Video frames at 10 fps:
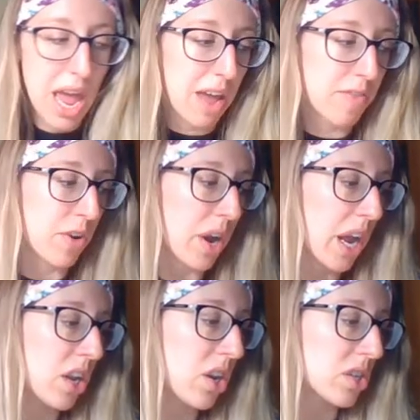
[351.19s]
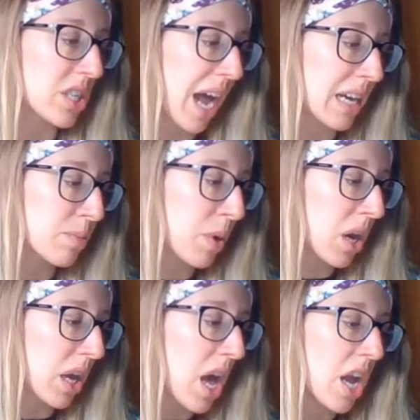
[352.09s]
If you're in your
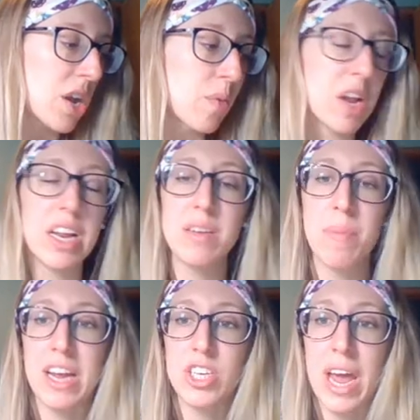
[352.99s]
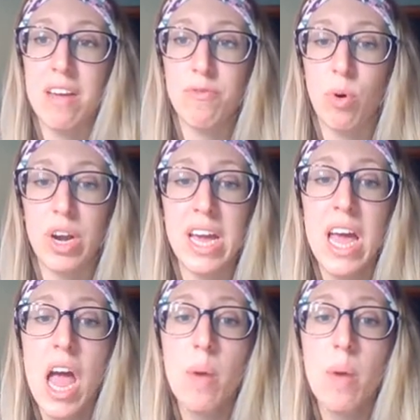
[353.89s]
textbook, you're reading to page 840,